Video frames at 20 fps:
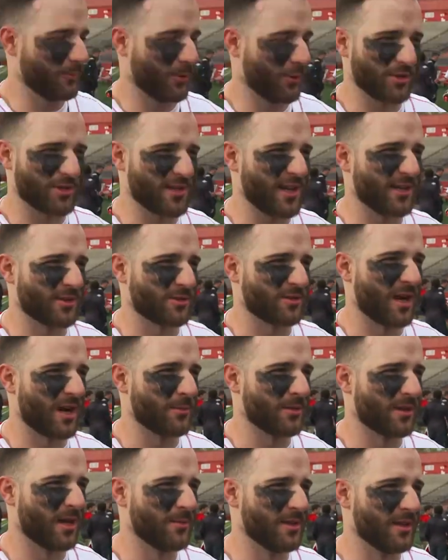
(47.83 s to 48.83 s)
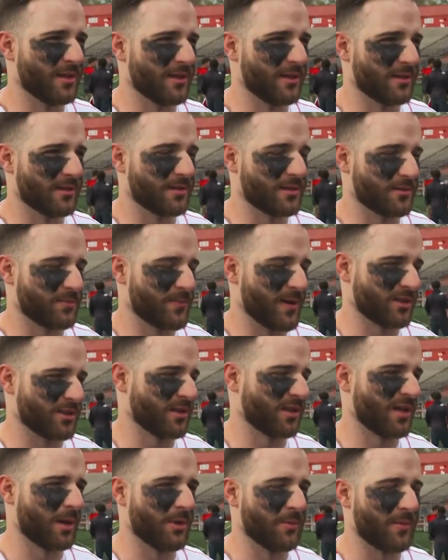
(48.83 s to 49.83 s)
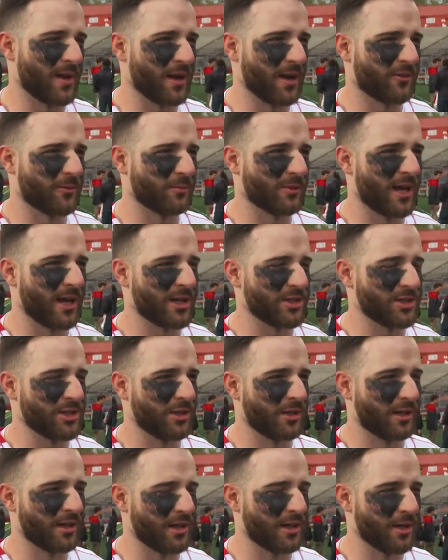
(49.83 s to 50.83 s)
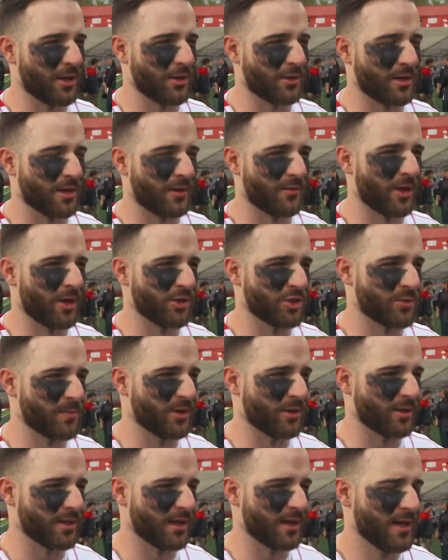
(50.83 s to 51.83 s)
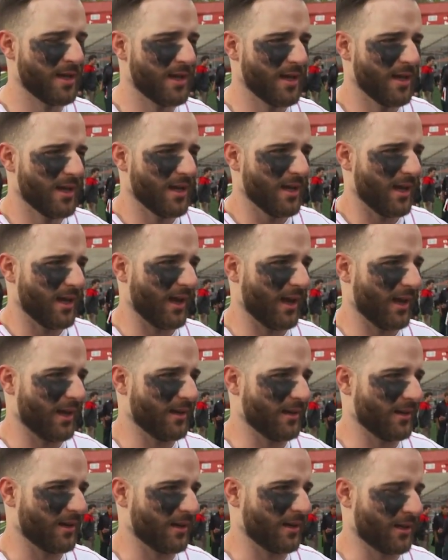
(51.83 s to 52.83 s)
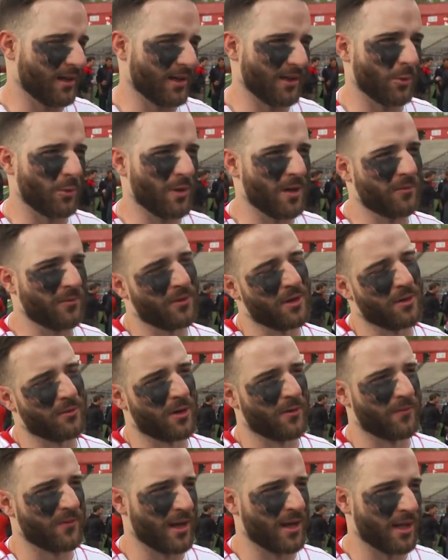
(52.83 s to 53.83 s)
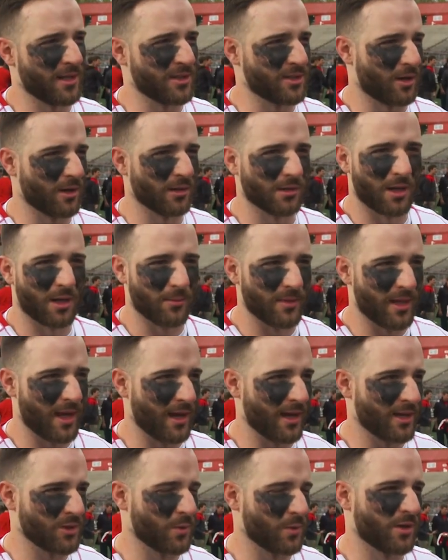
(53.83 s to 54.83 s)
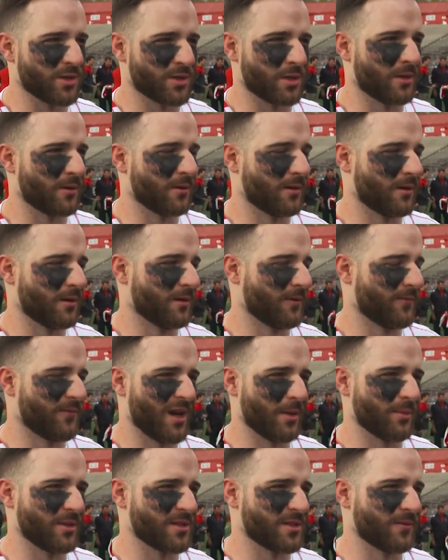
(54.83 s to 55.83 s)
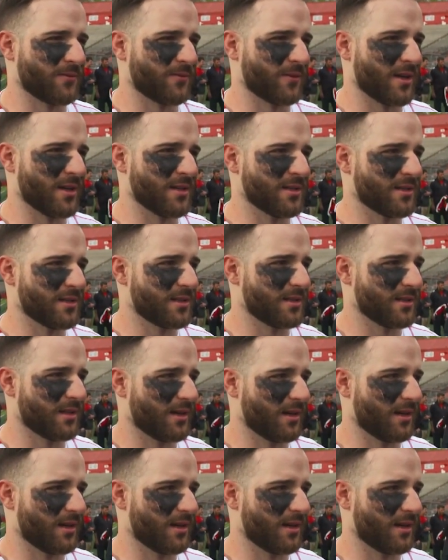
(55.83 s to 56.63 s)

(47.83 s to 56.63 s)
Words can't describe it. I mean, especially coming back from last year and getting another year of eligibility and uh, getting the win in front of our fans, our alumni, as well as our, our families and friends.